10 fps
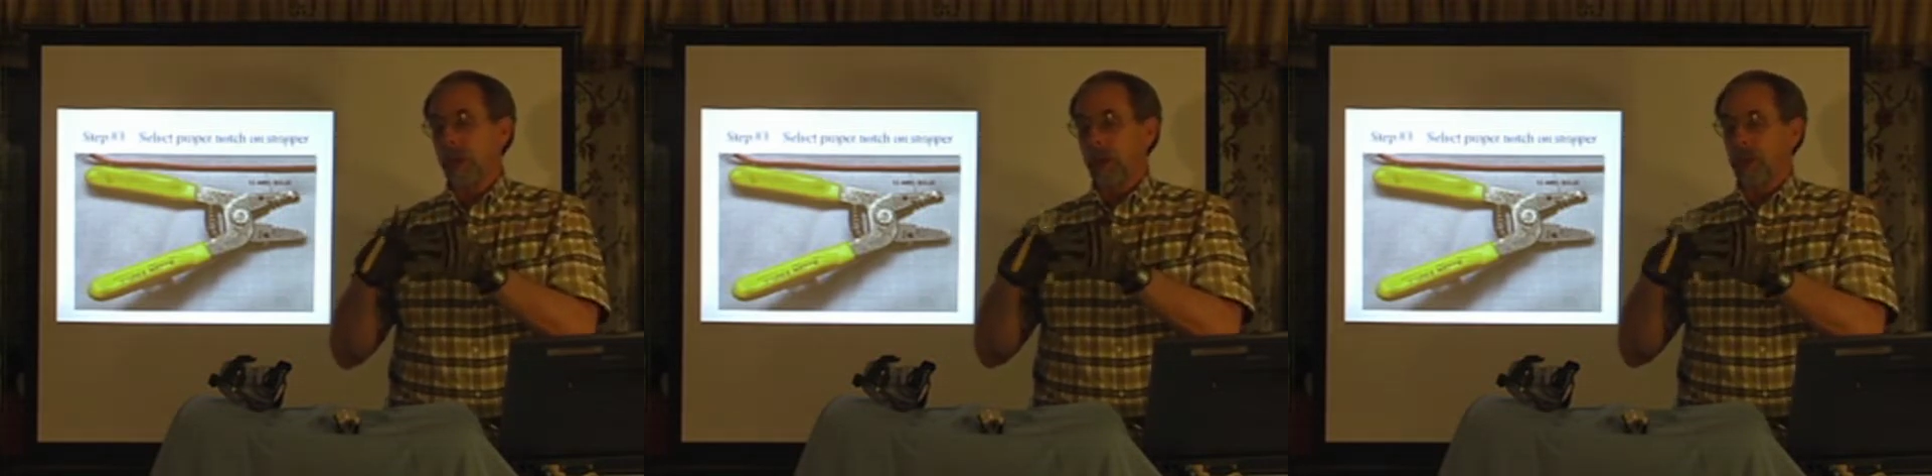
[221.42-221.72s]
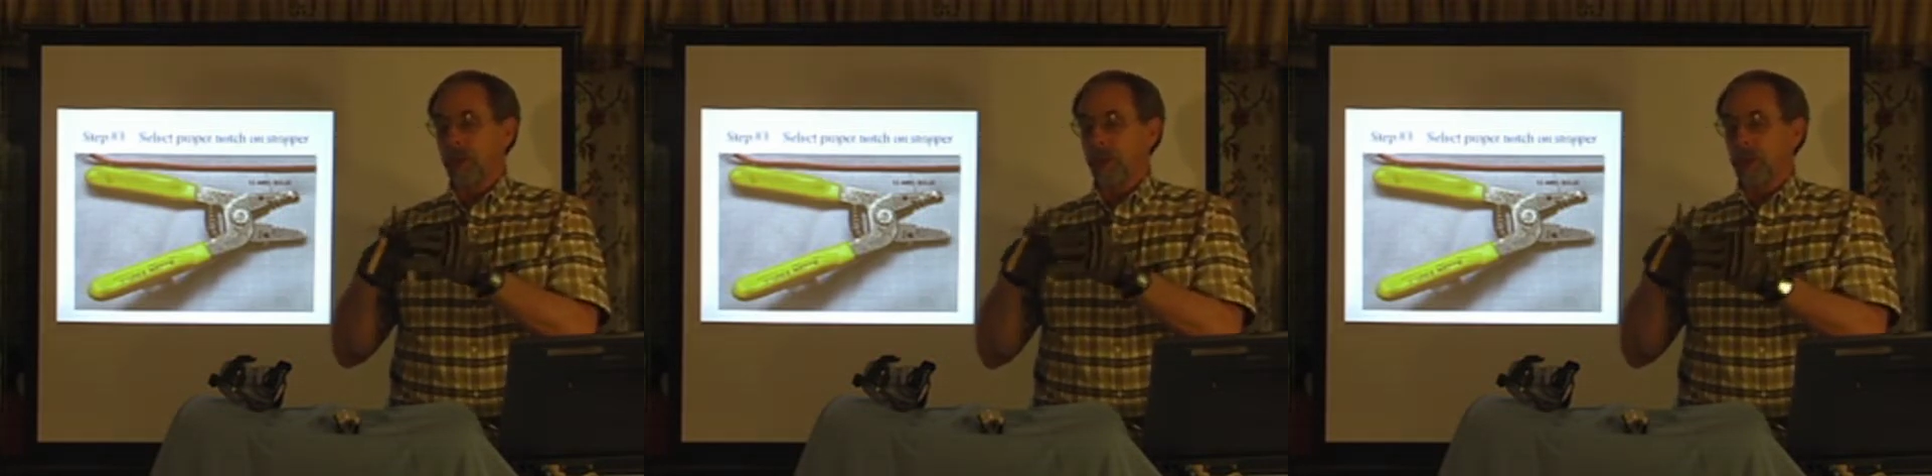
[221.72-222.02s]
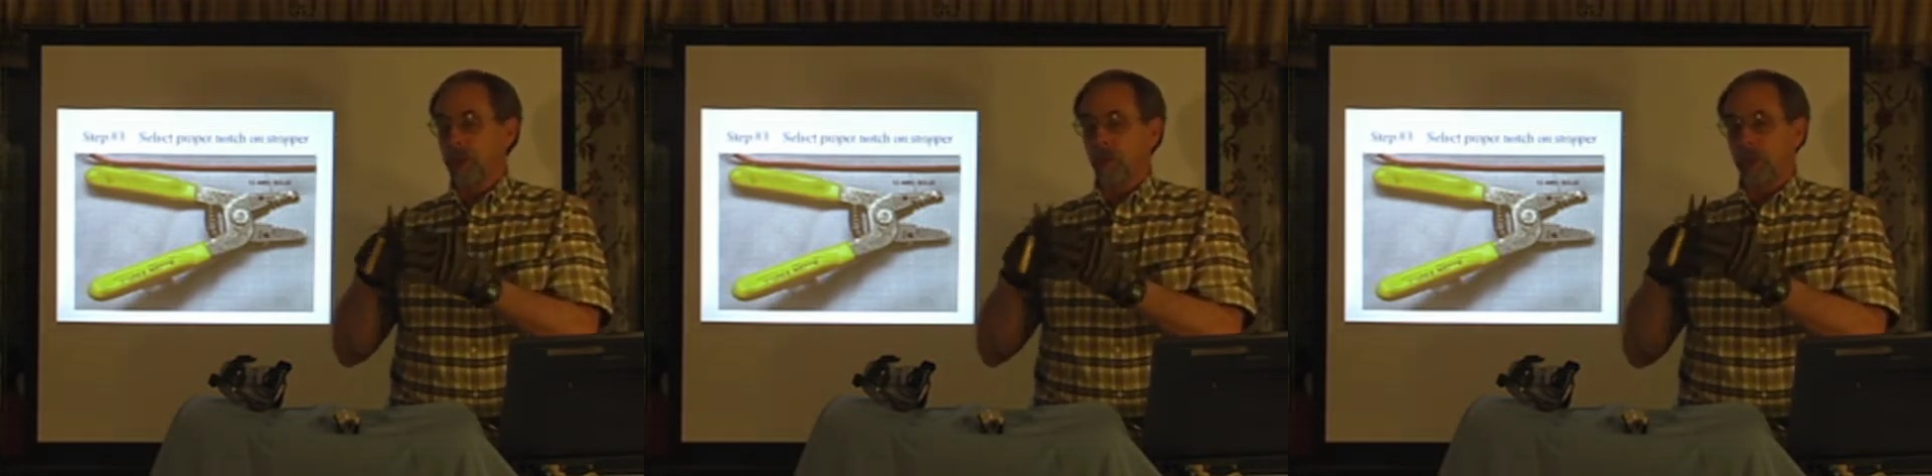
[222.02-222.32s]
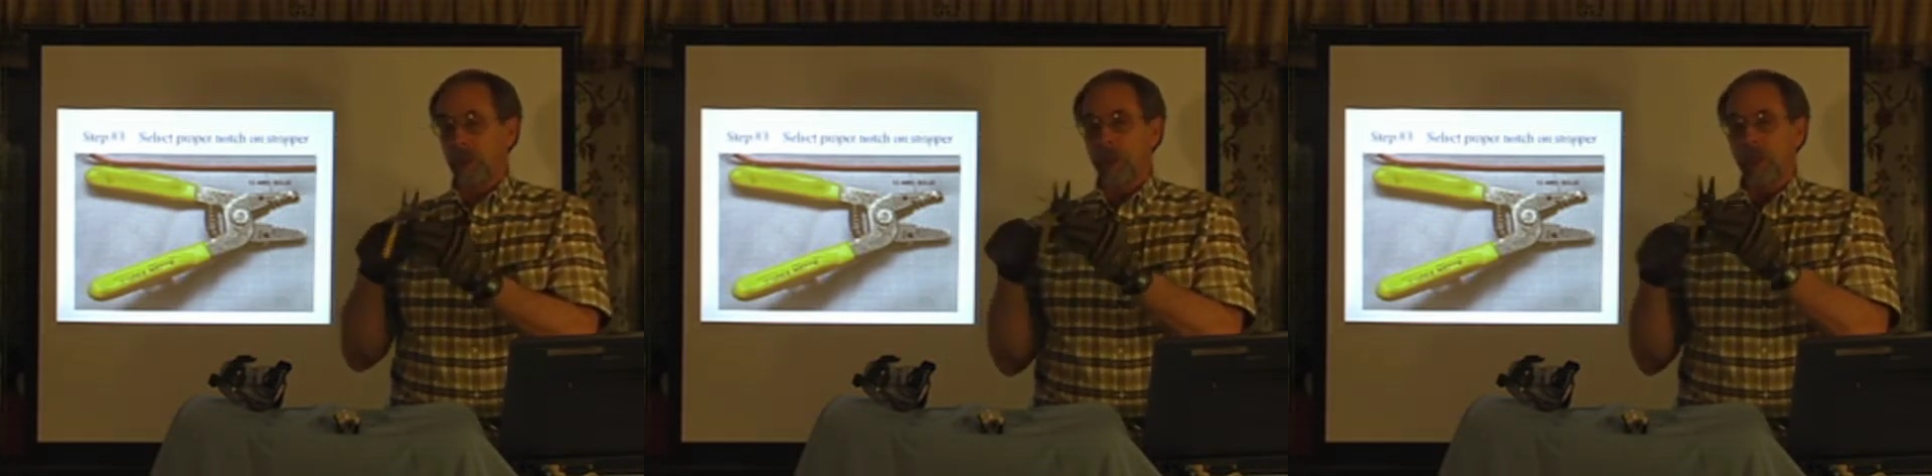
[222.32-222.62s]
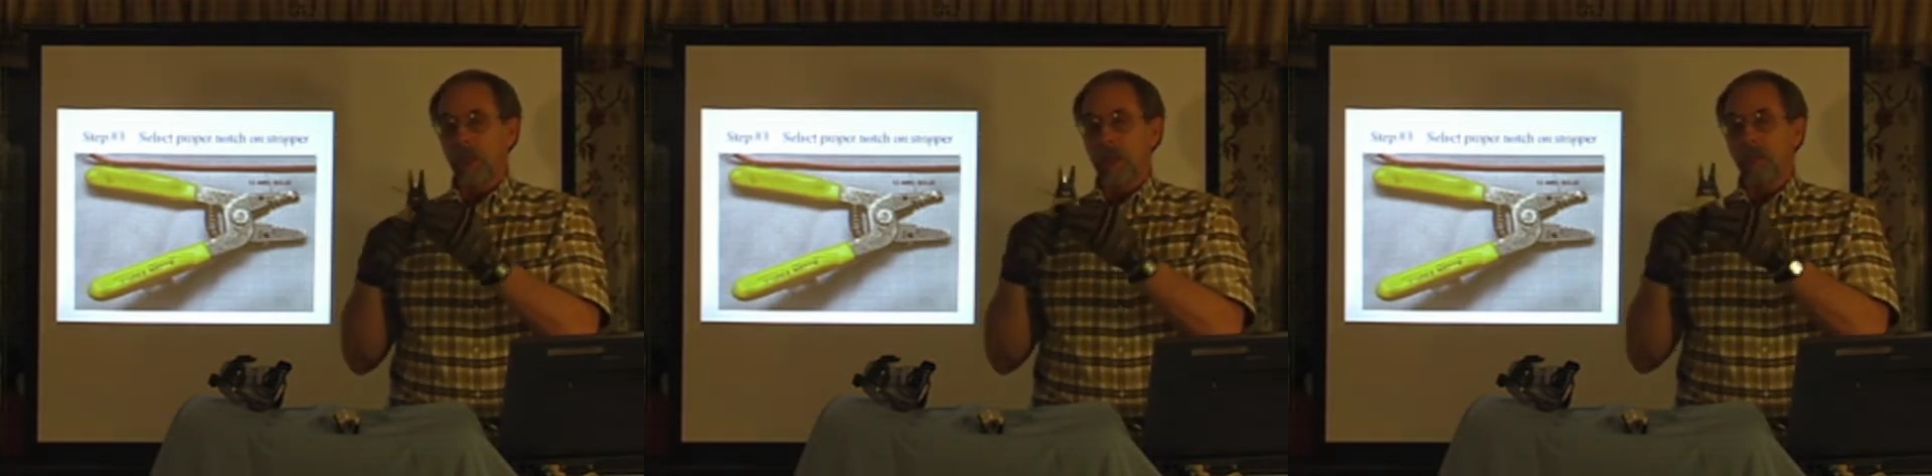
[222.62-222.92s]
And with
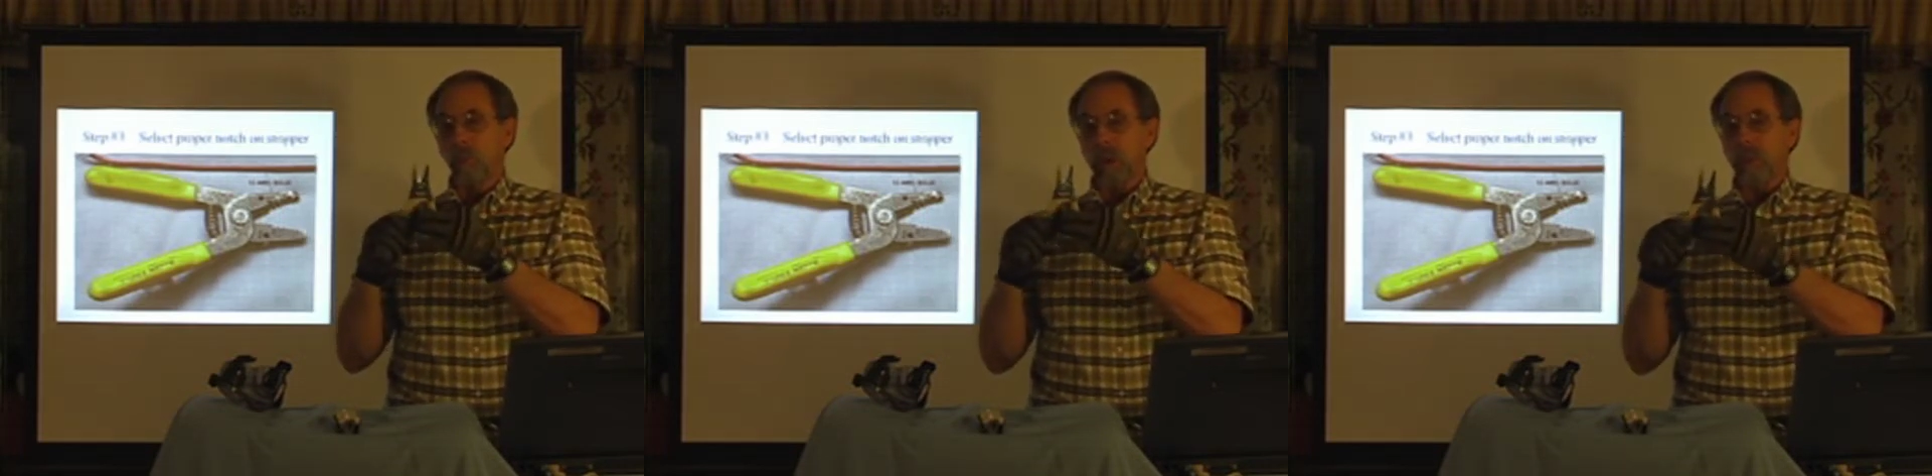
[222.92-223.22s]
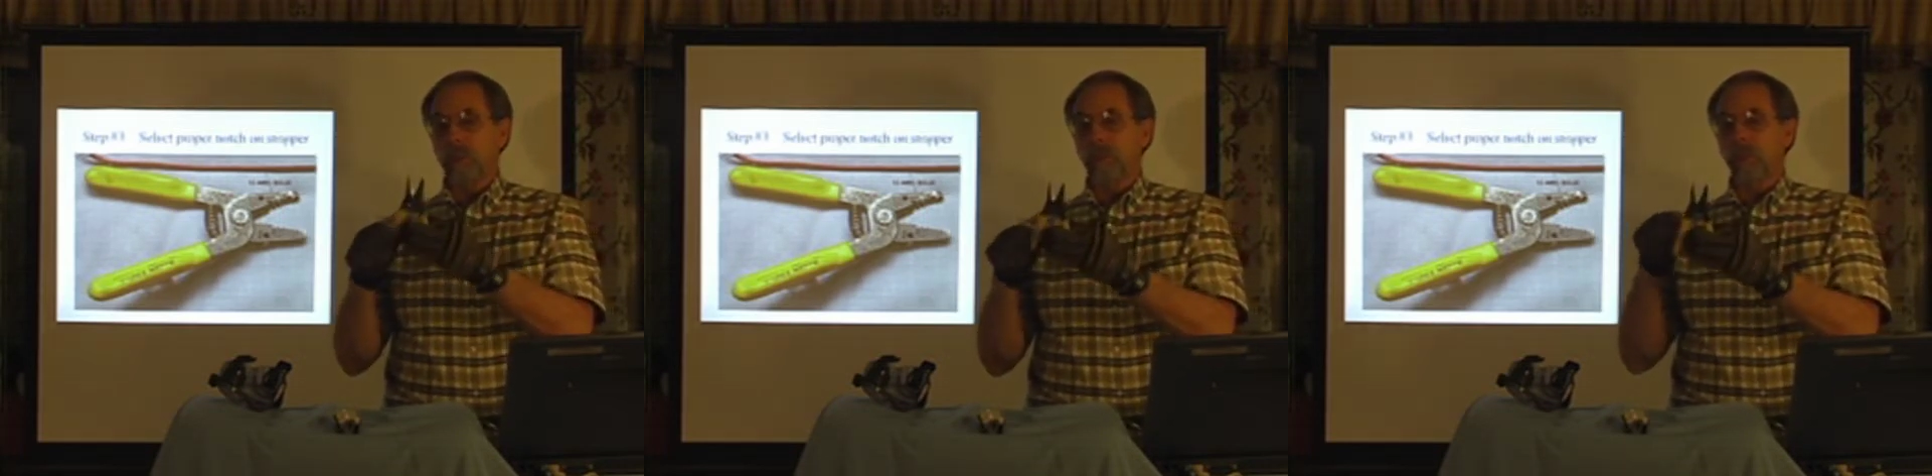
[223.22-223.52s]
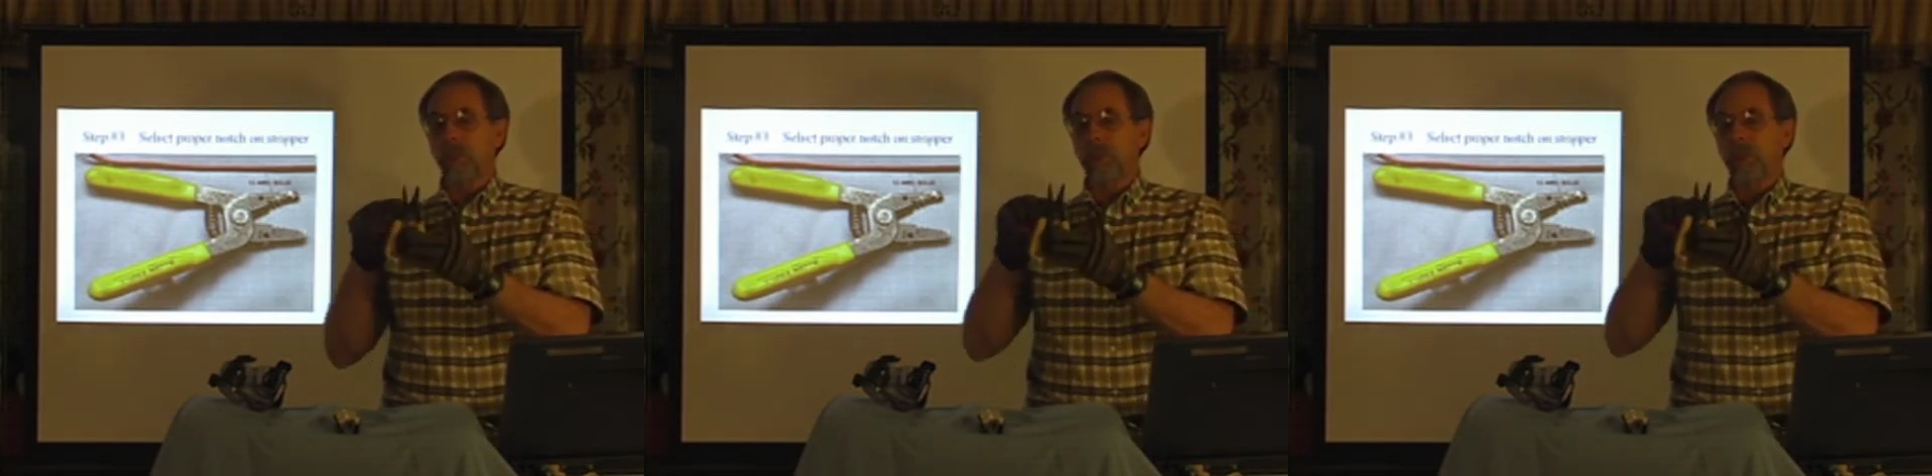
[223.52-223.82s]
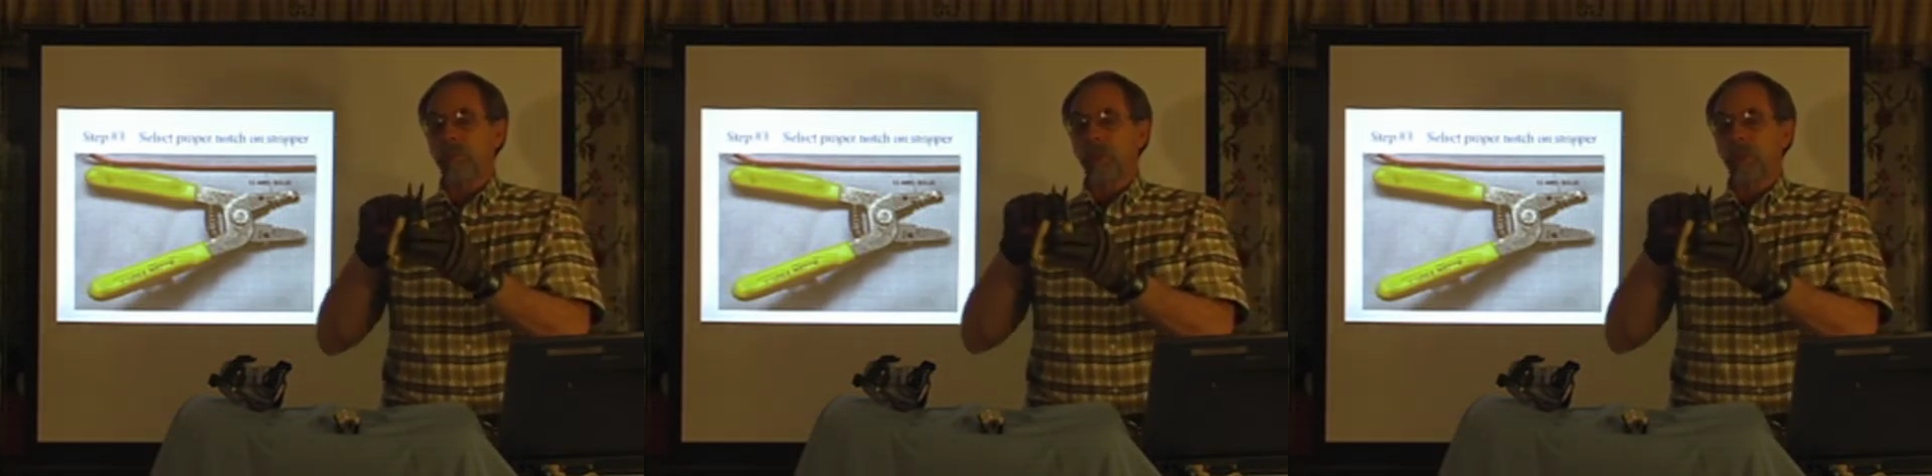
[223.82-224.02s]
these wire strippers,